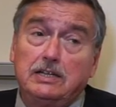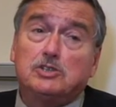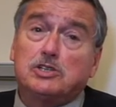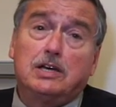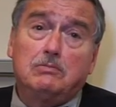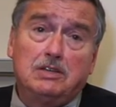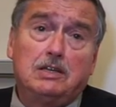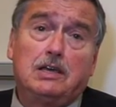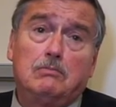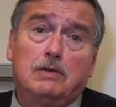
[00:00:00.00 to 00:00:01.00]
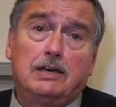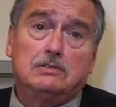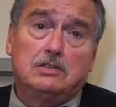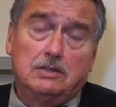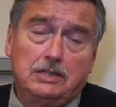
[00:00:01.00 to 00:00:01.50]
Each time he came
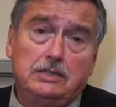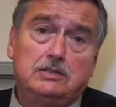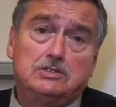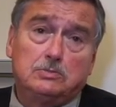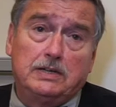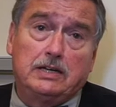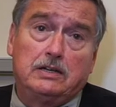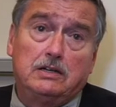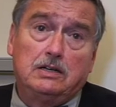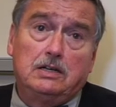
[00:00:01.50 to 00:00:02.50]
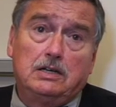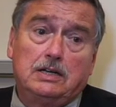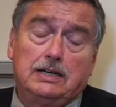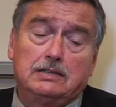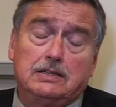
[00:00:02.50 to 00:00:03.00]
back to lead his men,
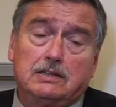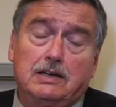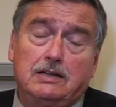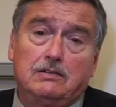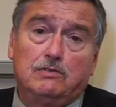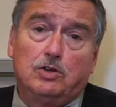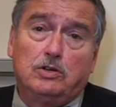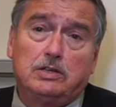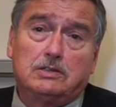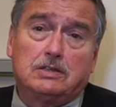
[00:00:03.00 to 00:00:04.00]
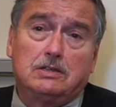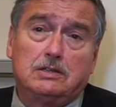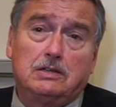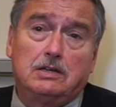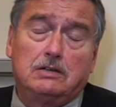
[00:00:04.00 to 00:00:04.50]
and that kind of
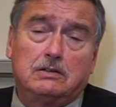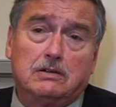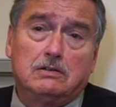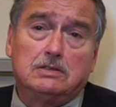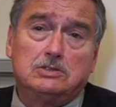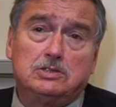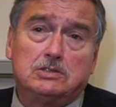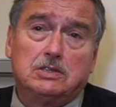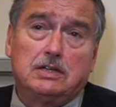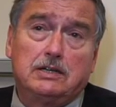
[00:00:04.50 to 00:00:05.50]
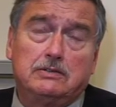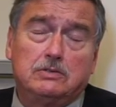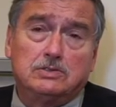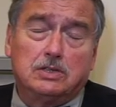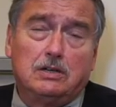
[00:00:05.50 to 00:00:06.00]
loyalty and courage and
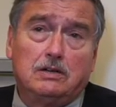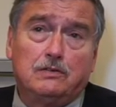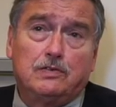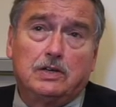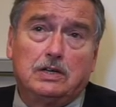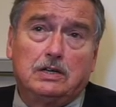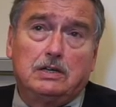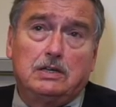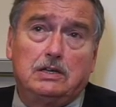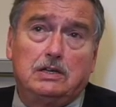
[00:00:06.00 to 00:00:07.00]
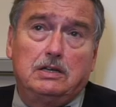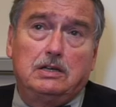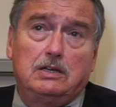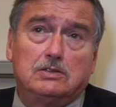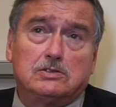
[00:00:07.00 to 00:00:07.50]
resolve
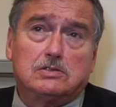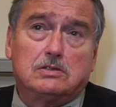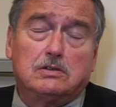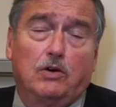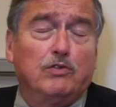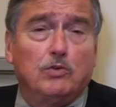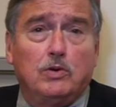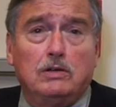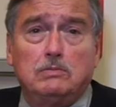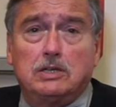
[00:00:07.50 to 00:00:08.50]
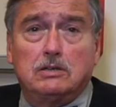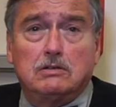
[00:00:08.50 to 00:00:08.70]
is overwhelming.